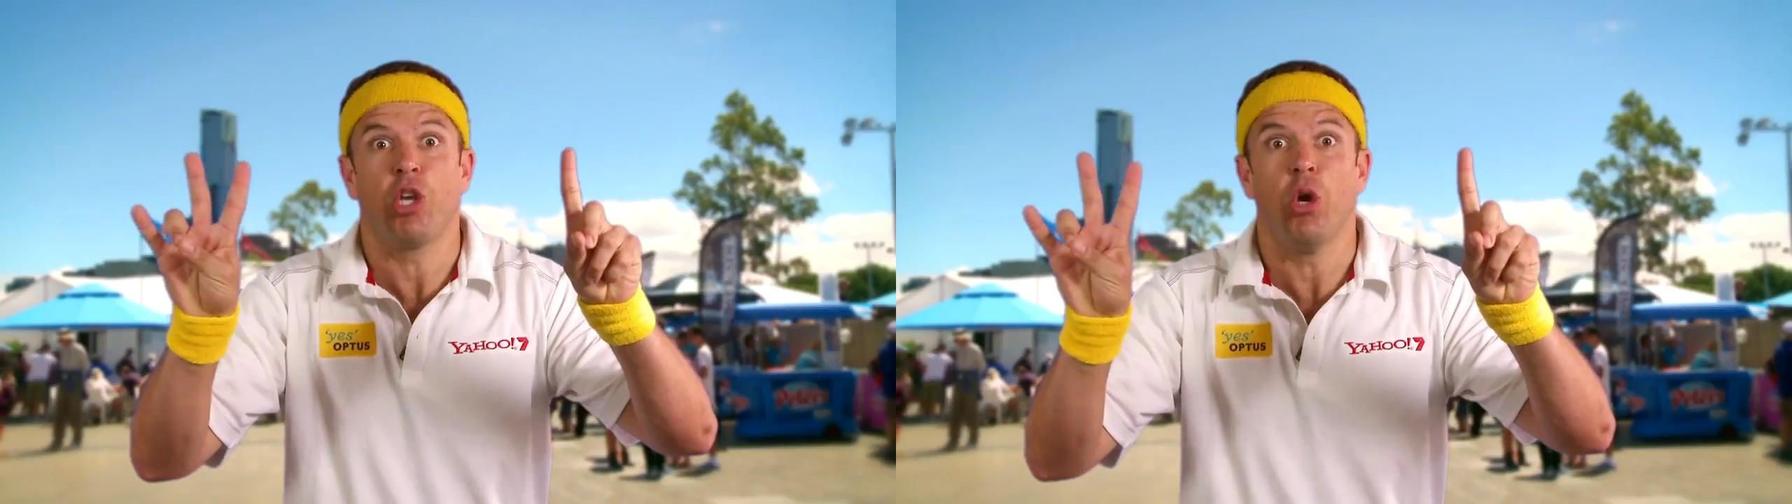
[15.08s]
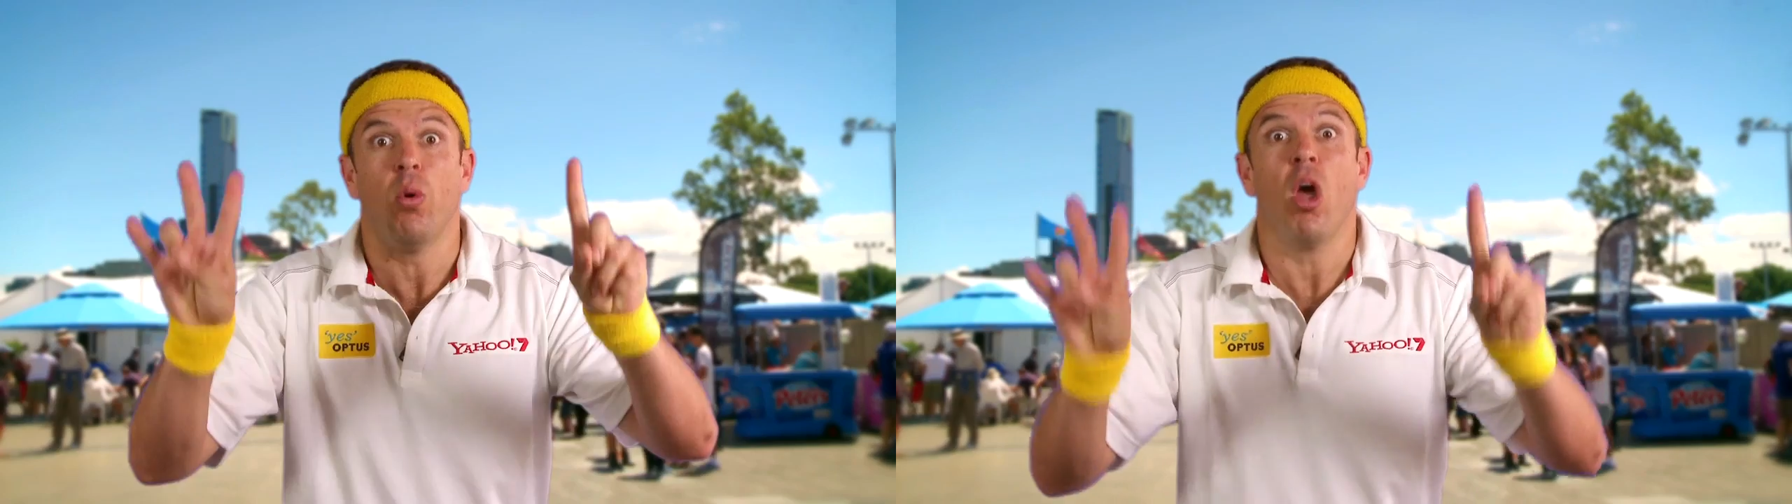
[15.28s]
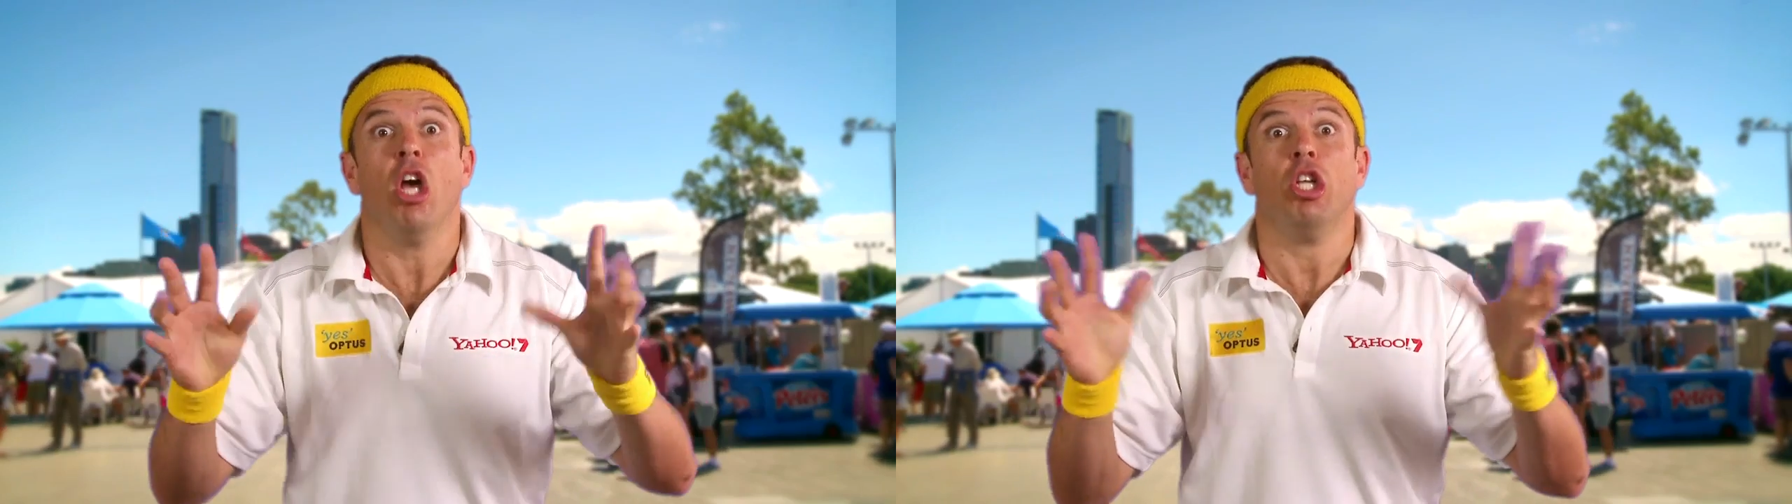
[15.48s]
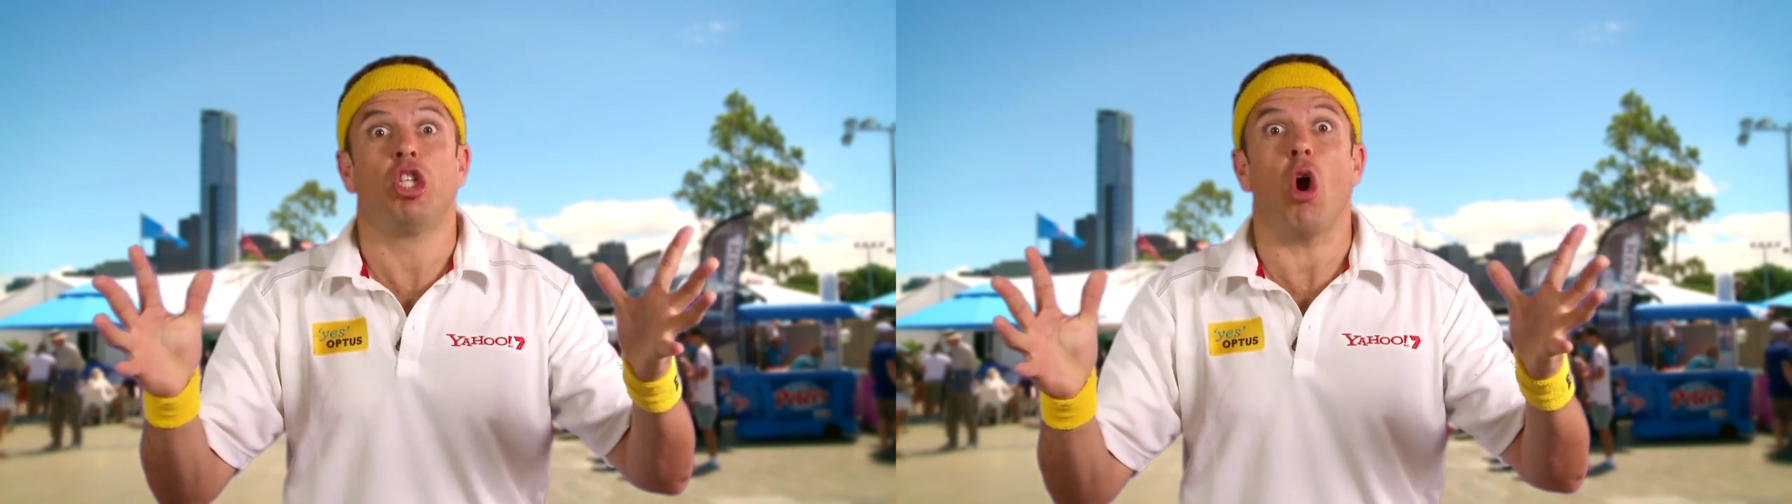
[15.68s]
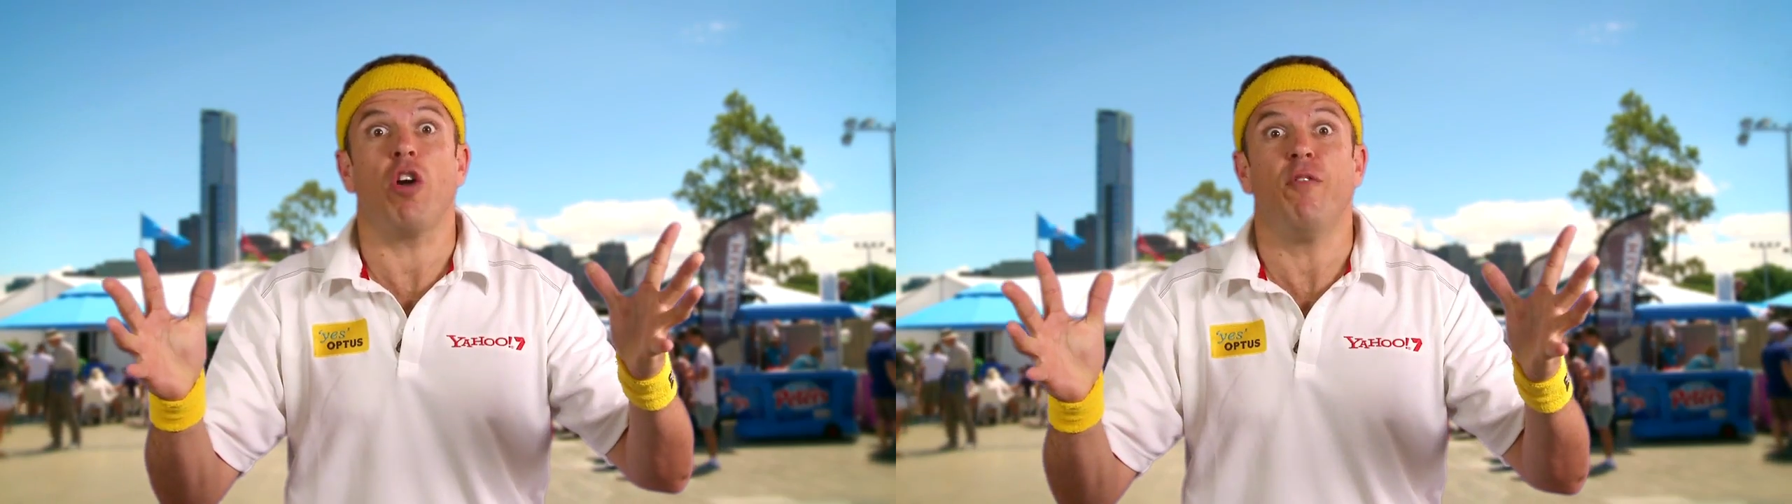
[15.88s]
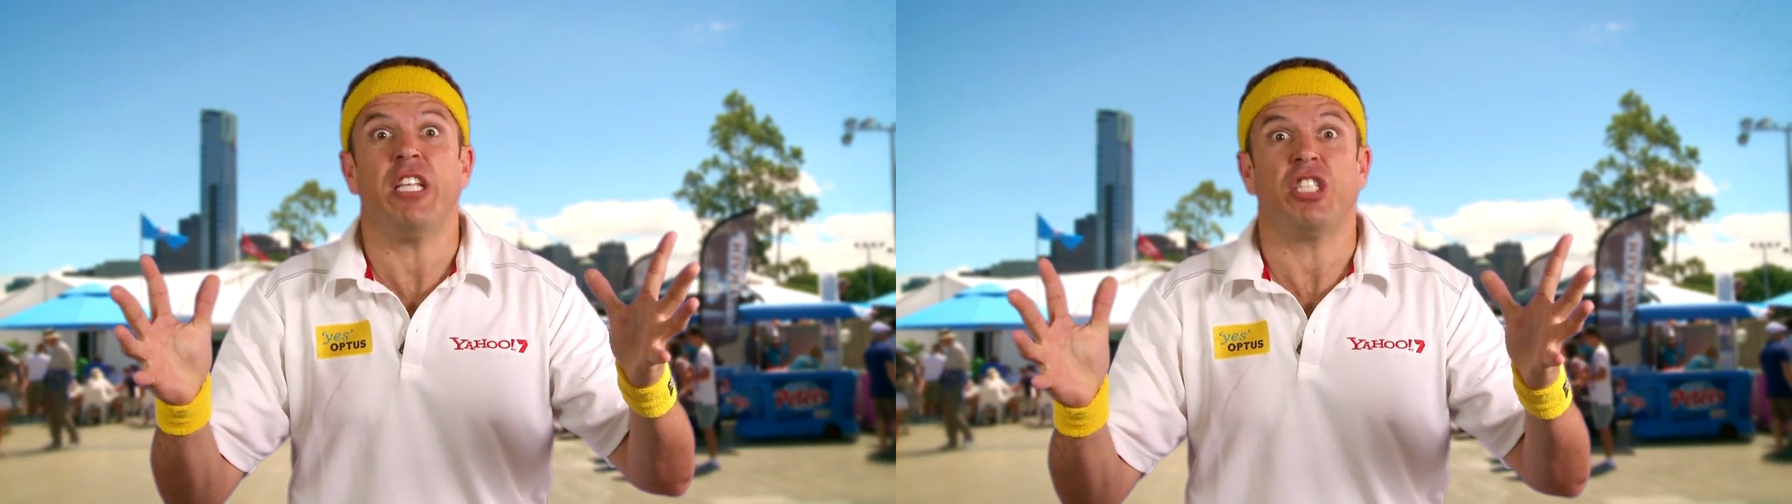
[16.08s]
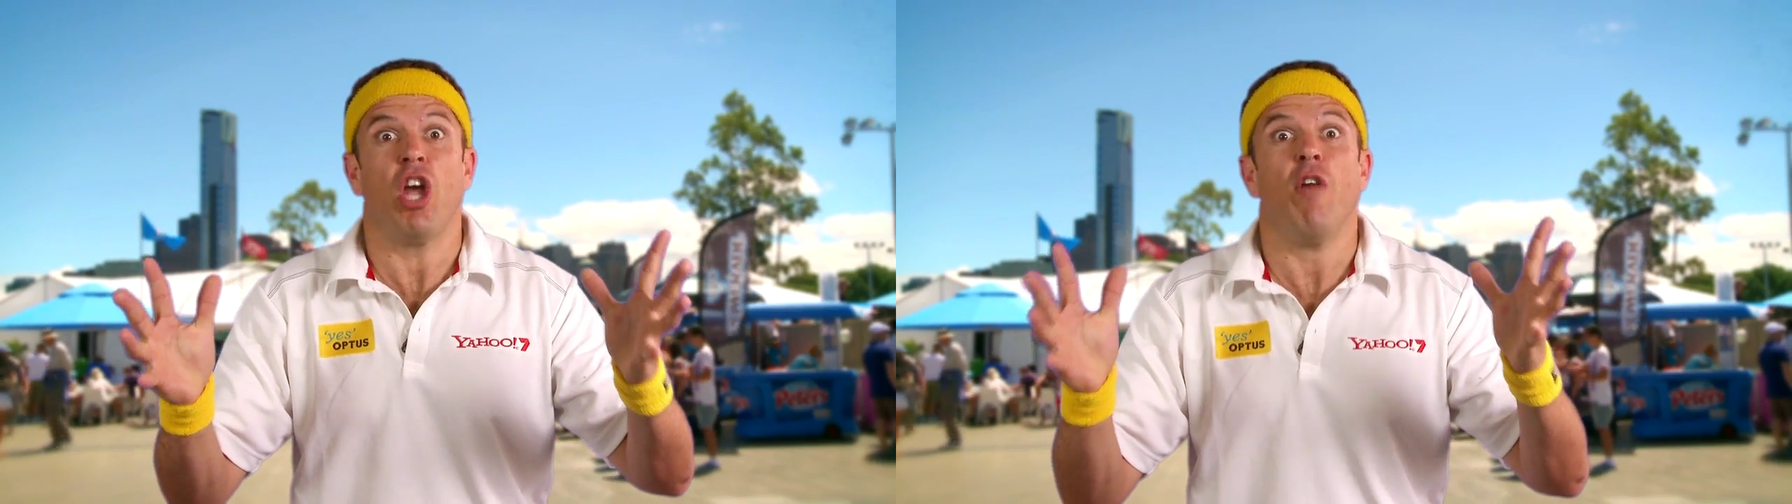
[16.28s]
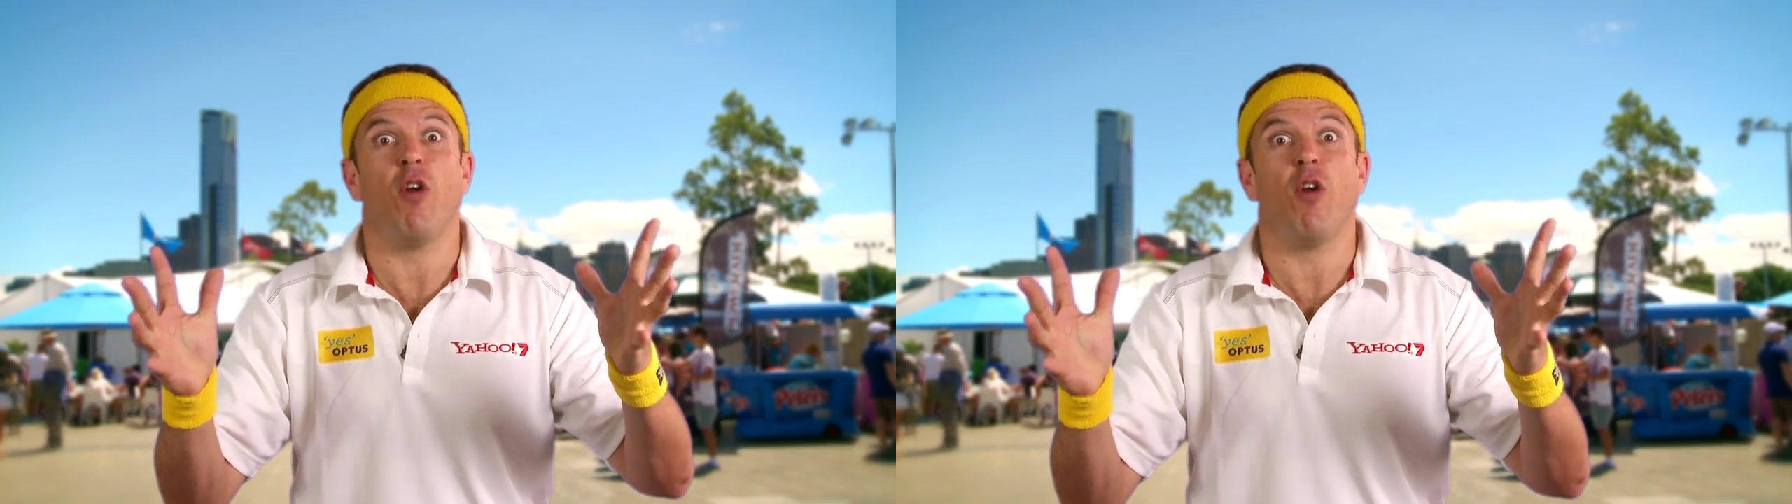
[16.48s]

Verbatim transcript: two. Djokovic